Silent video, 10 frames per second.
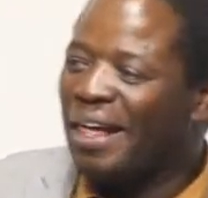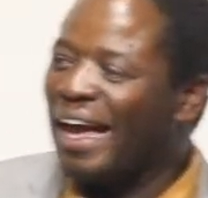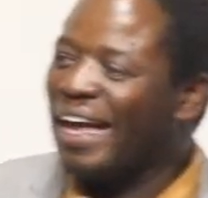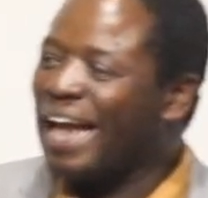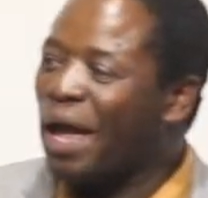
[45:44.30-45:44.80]

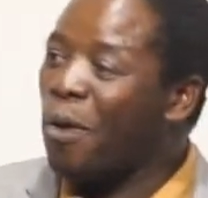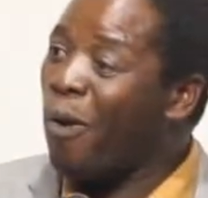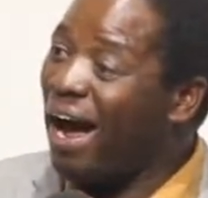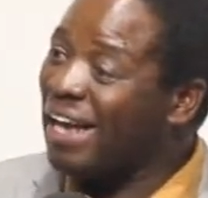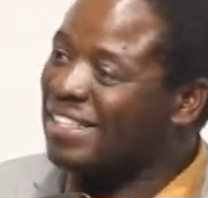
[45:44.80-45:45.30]
And I
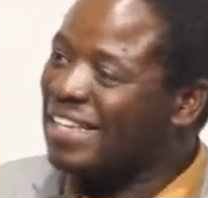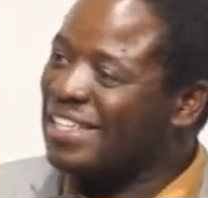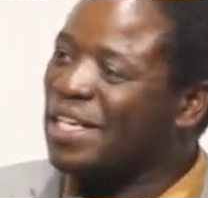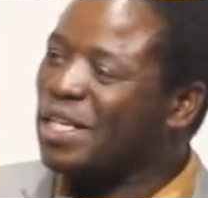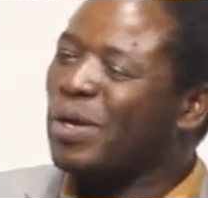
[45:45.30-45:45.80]
watched a
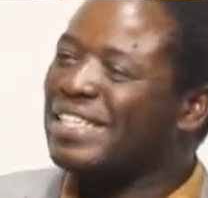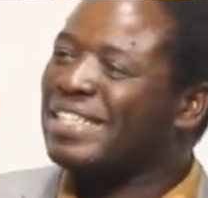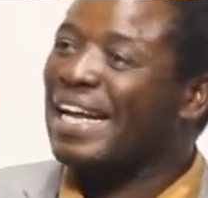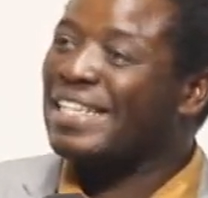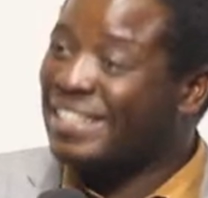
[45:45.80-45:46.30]

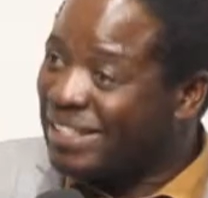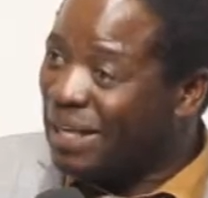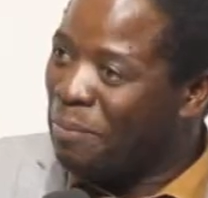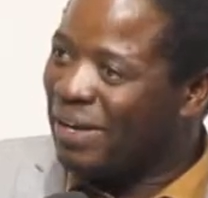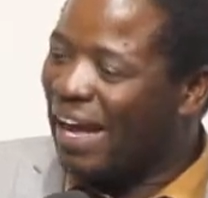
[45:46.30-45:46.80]
situation that
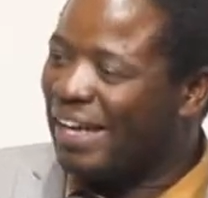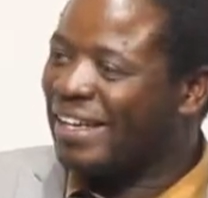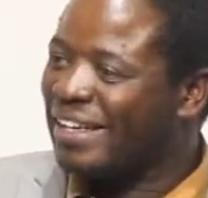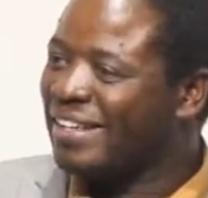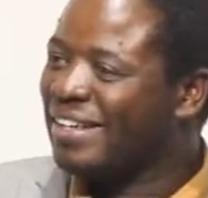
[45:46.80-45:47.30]
seemed like
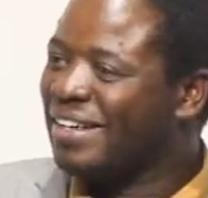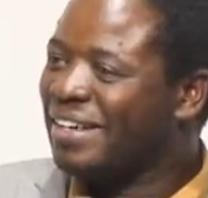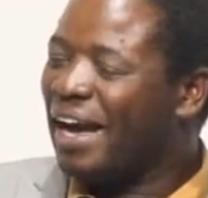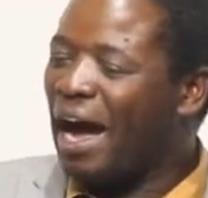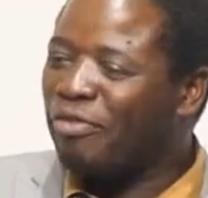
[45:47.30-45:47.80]

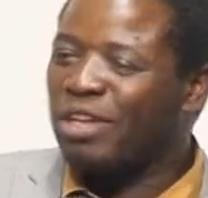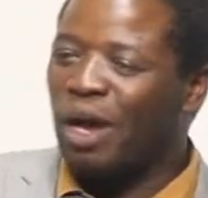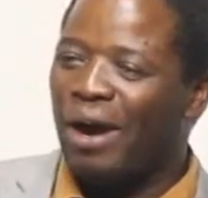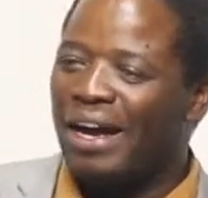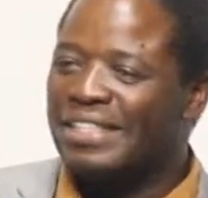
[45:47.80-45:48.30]

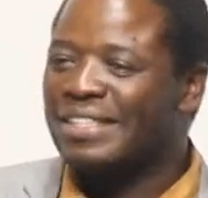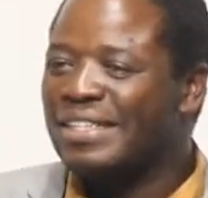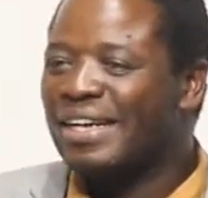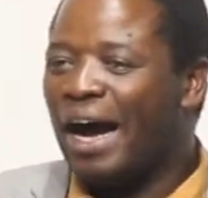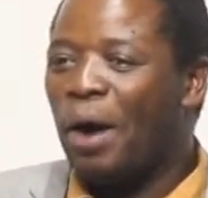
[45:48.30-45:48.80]
afterwards,
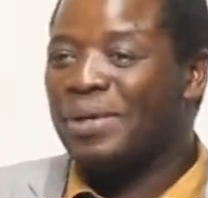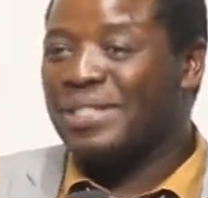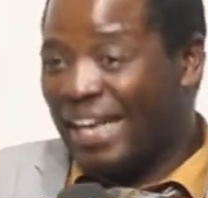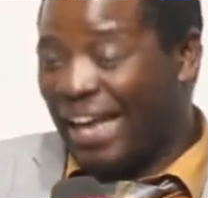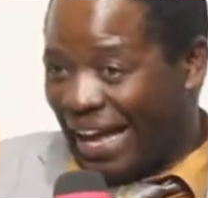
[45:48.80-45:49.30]
I would
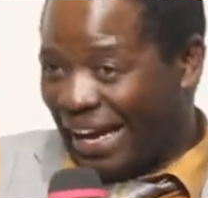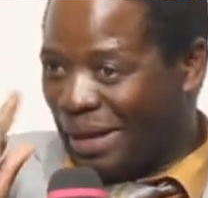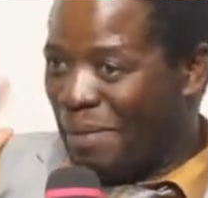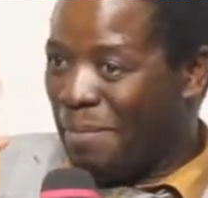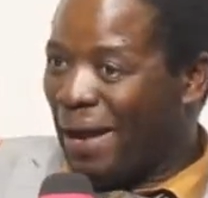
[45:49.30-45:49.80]
say, I
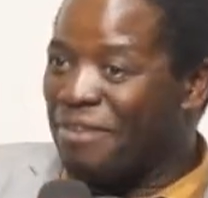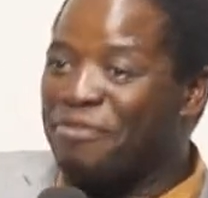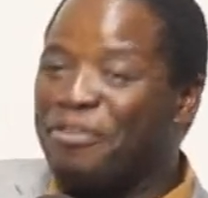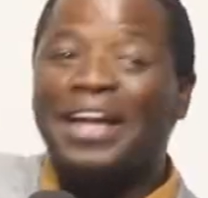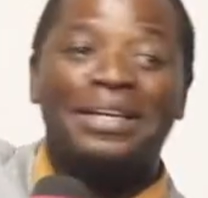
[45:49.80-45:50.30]
remember he
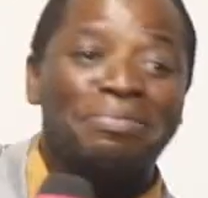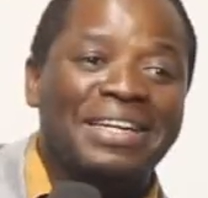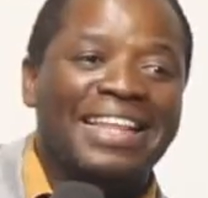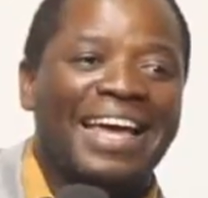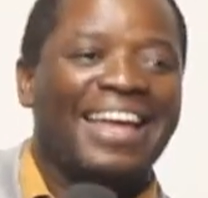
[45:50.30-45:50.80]
failed me there.